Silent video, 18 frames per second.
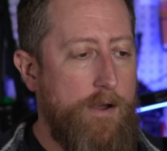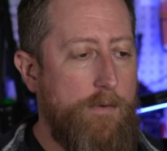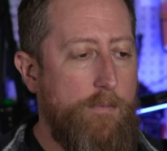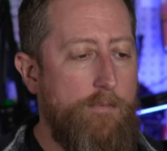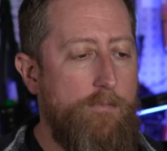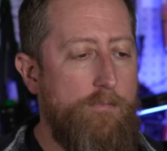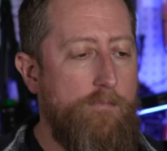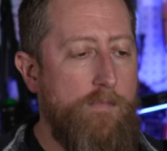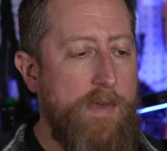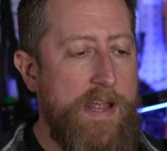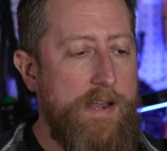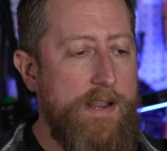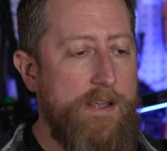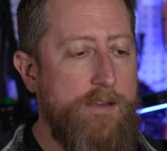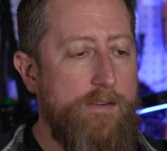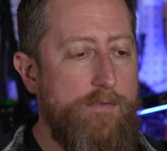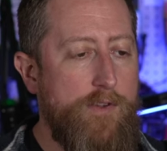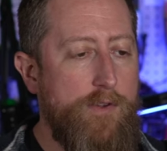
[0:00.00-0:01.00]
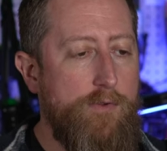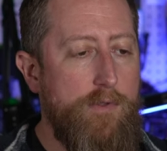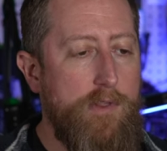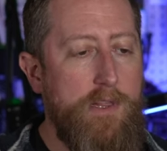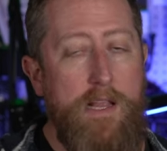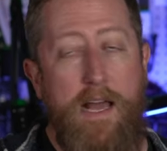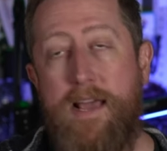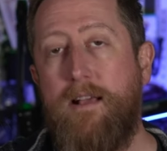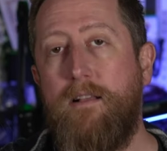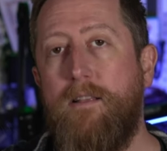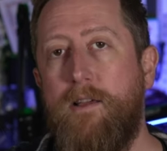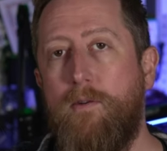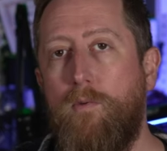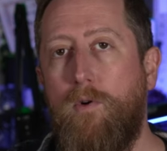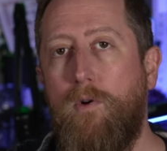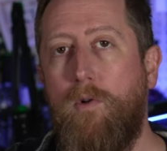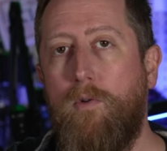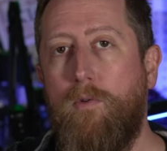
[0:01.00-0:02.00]
Many of you likely
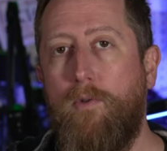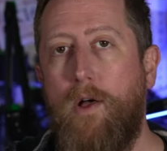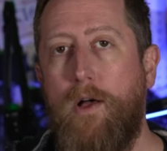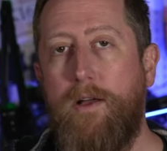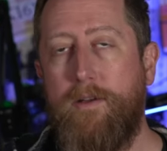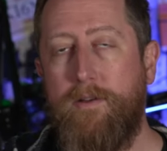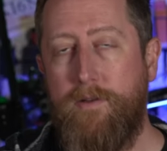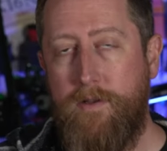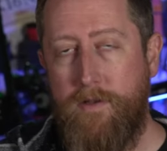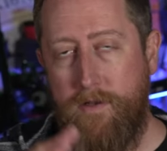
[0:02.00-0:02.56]
will uh,